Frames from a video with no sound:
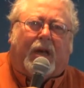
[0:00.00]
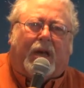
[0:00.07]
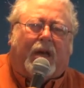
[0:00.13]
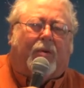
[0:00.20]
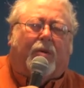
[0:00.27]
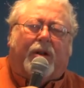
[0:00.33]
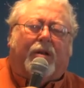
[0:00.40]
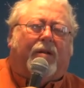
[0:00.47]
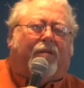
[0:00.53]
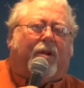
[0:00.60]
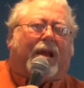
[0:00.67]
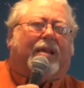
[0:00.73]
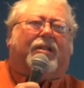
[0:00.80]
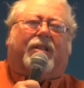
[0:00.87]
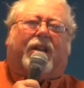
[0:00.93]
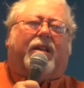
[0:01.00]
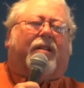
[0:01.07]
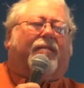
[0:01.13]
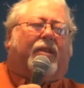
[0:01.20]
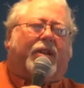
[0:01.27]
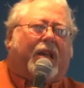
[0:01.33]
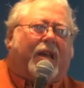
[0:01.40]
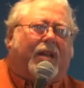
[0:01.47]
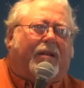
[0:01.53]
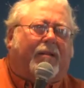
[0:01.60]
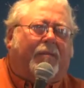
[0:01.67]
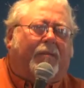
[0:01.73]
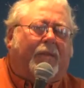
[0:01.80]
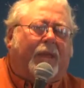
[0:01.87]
He wouldn't have raised any of the dead.